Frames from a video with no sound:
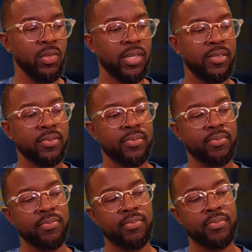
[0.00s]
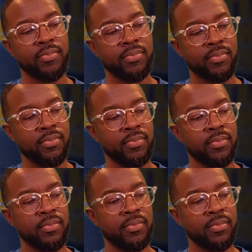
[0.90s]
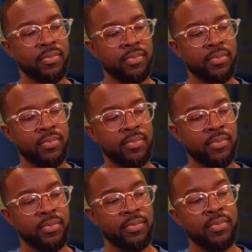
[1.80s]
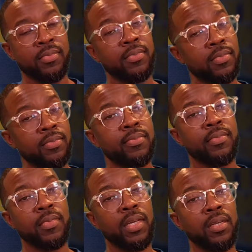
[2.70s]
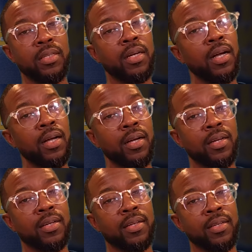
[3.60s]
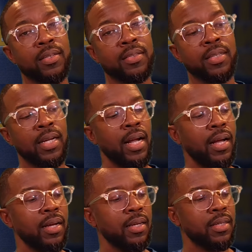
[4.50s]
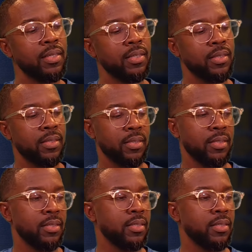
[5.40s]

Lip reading: Back to back Super Bowls. You know how hard that is. That's not easy to do, man. And they wouldn't have been able to do it without him.